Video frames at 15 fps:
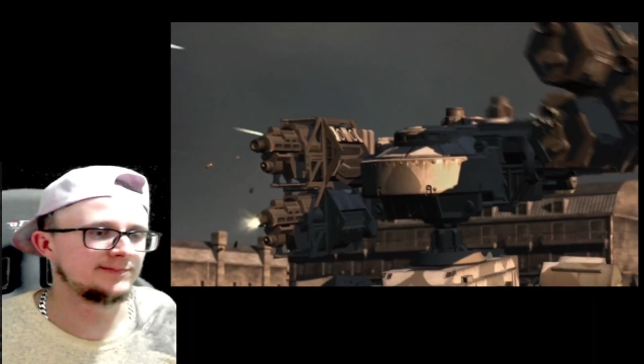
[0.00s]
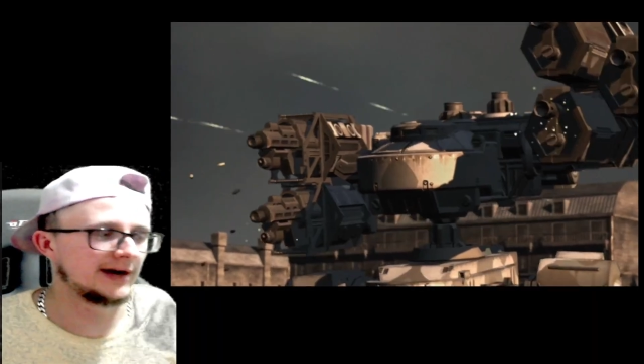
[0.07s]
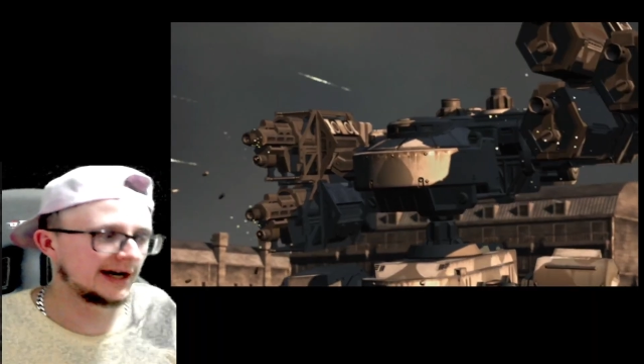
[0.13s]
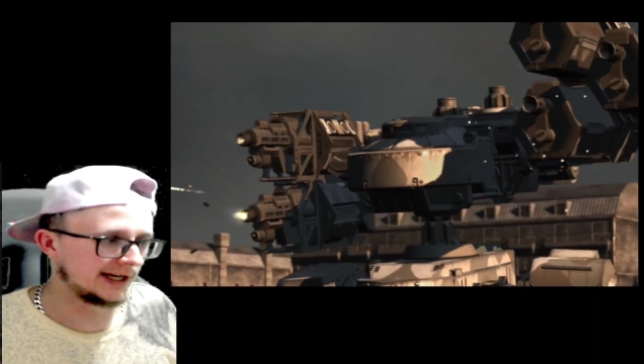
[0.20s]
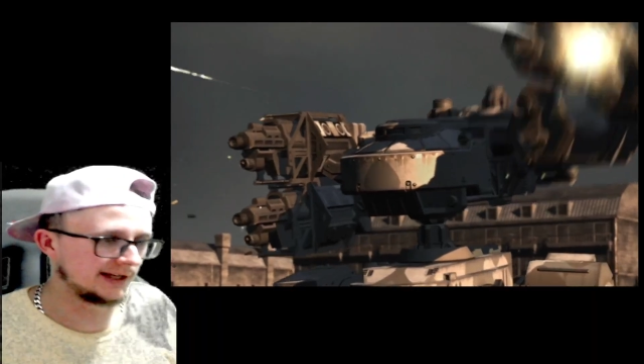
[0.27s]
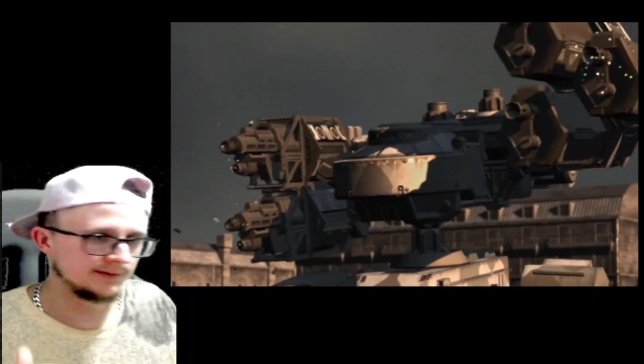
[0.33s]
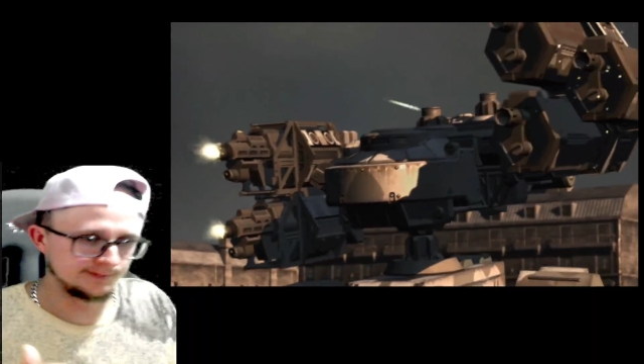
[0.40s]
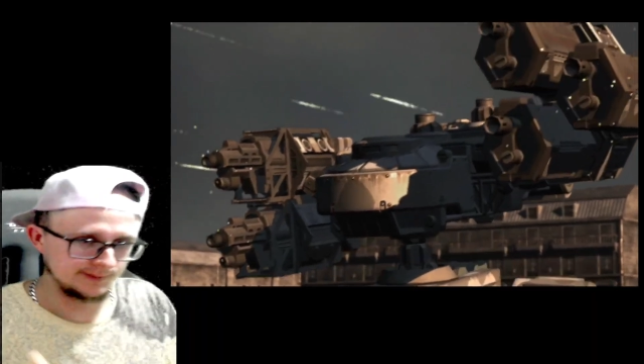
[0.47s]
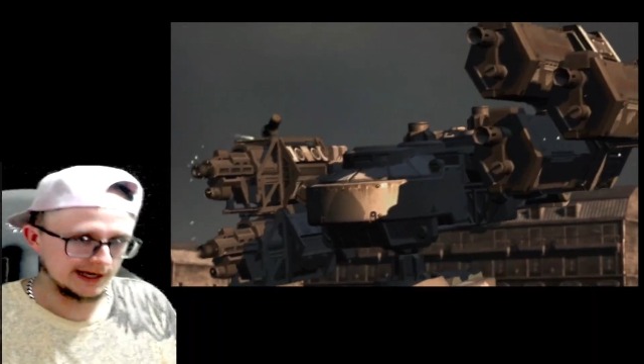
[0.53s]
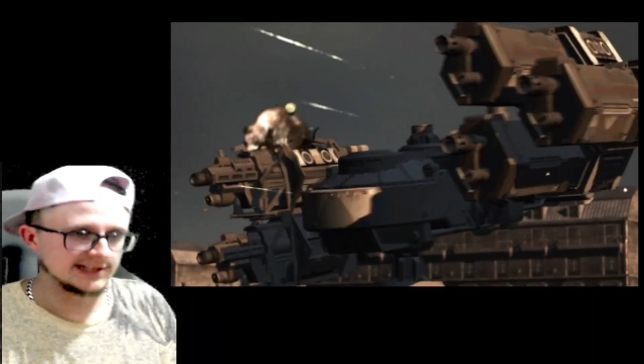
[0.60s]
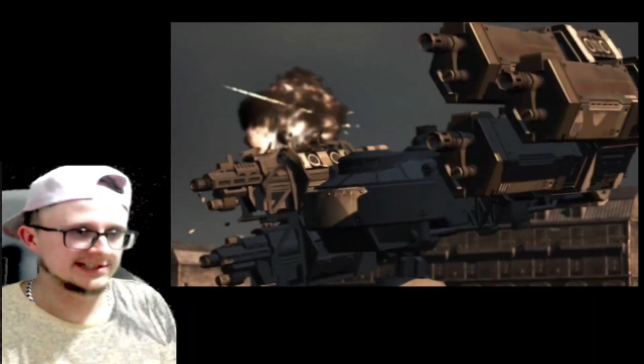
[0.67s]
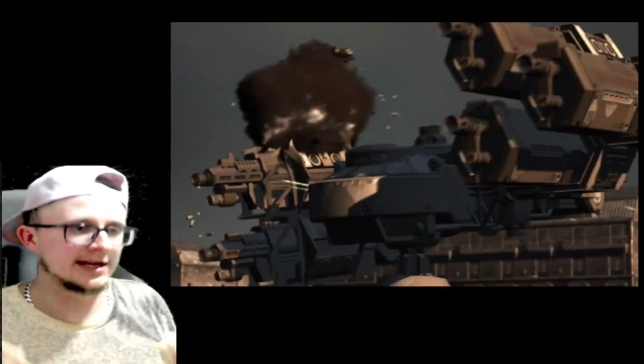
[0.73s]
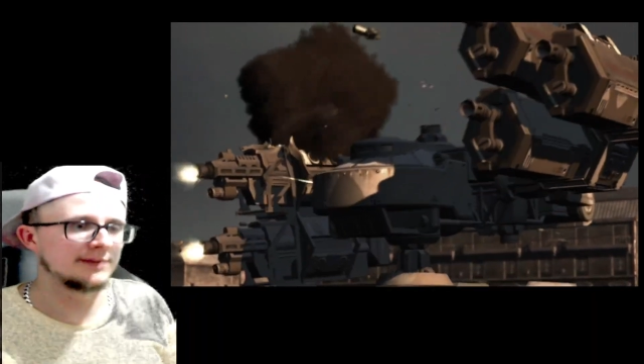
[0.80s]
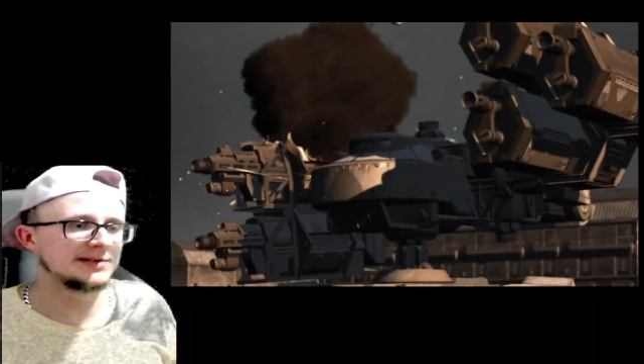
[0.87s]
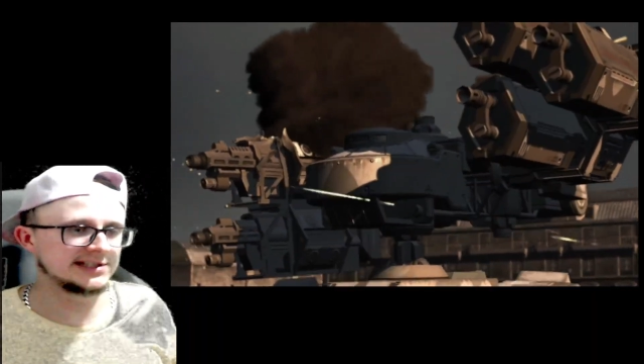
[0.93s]
Buy
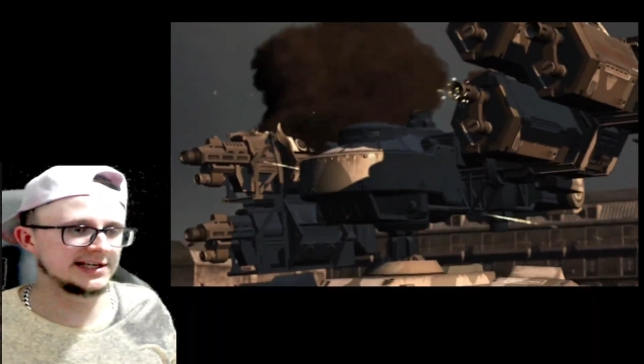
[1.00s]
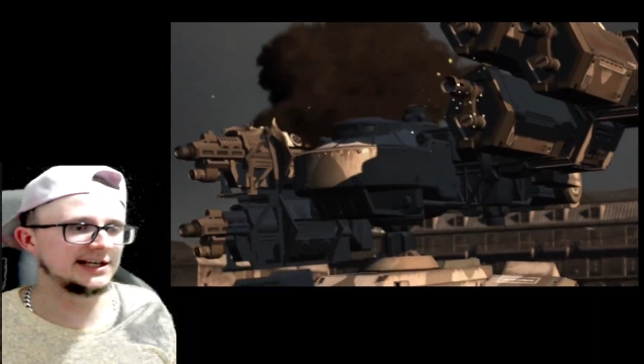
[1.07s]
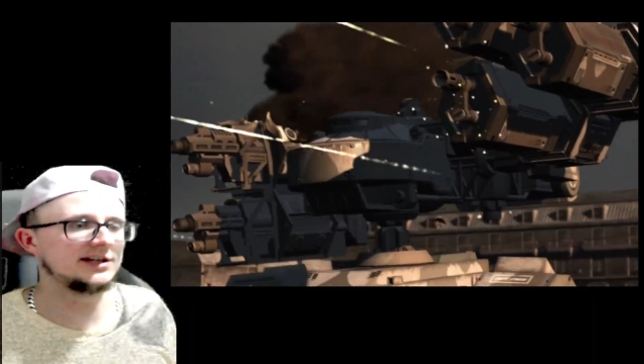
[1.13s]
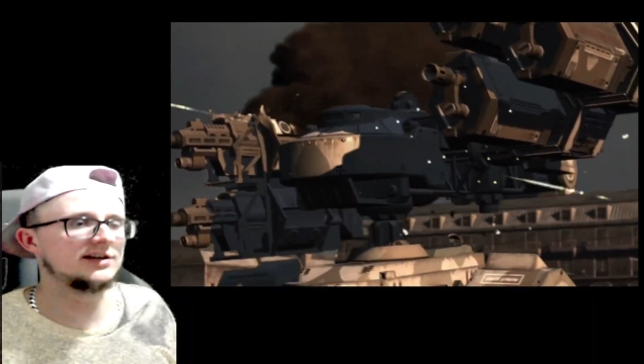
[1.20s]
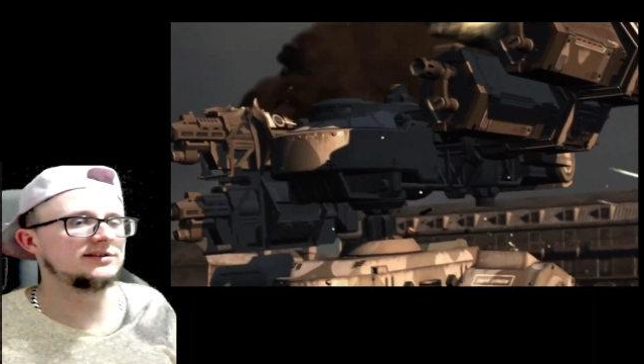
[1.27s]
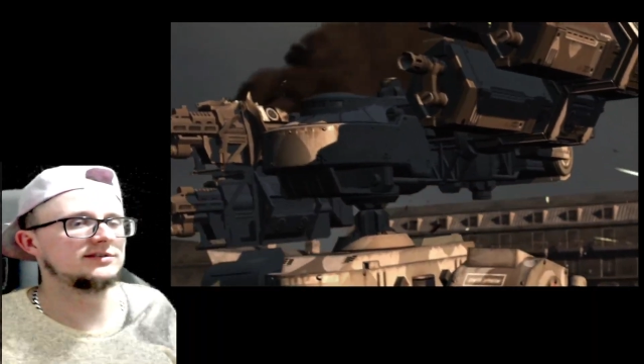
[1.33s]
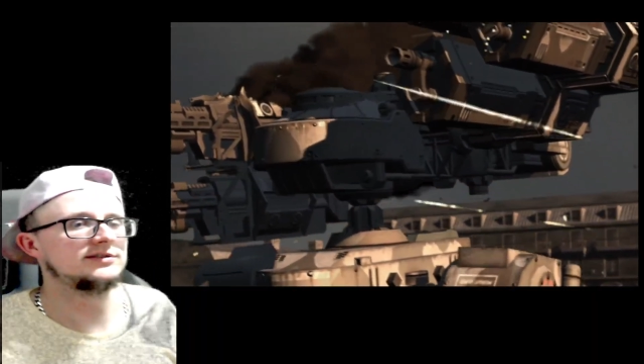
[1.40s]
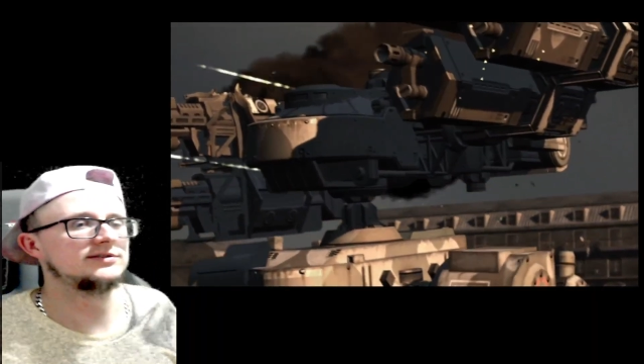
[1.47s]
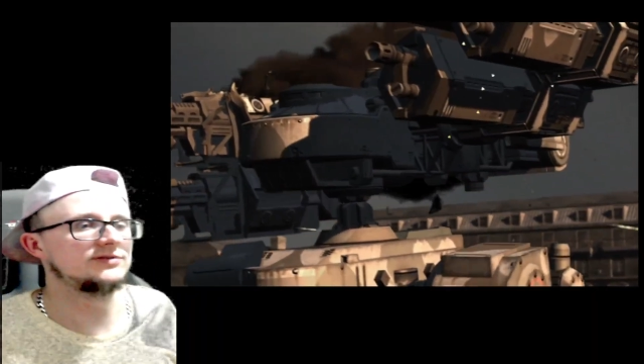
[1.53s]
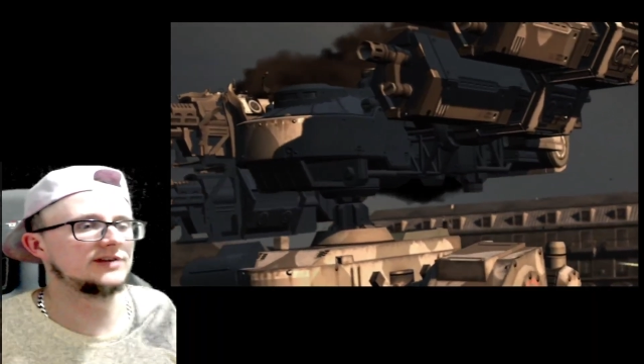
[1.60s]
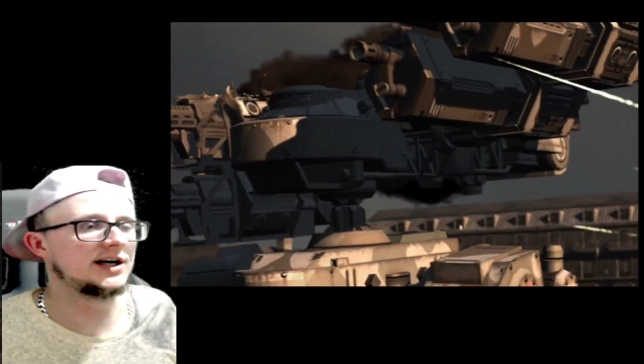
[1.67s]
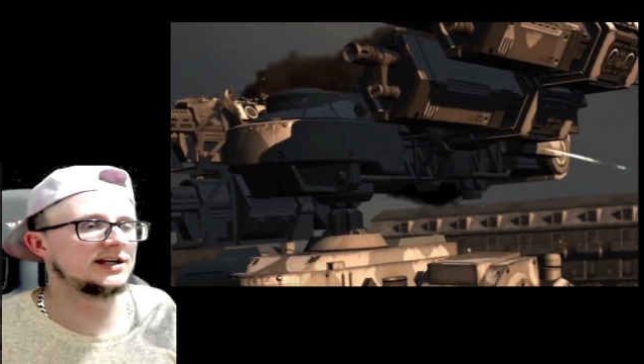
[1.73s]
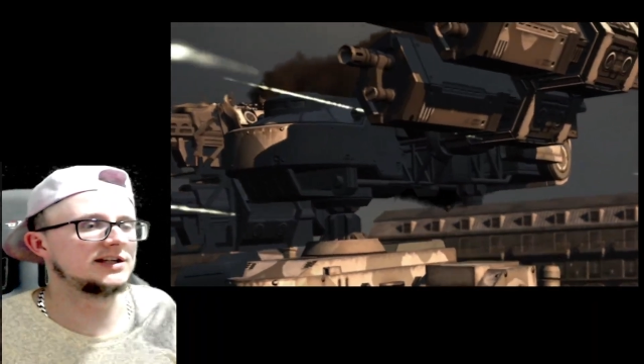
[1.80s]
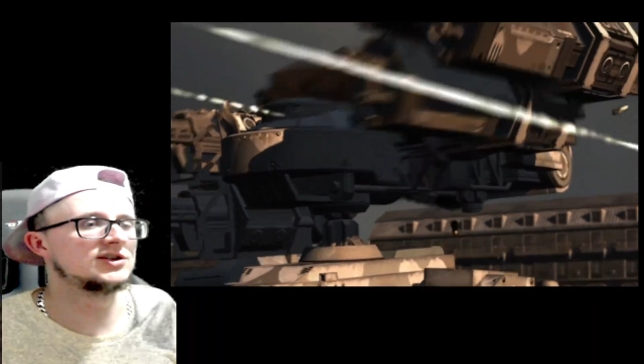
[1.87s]
Sammy Sega, right?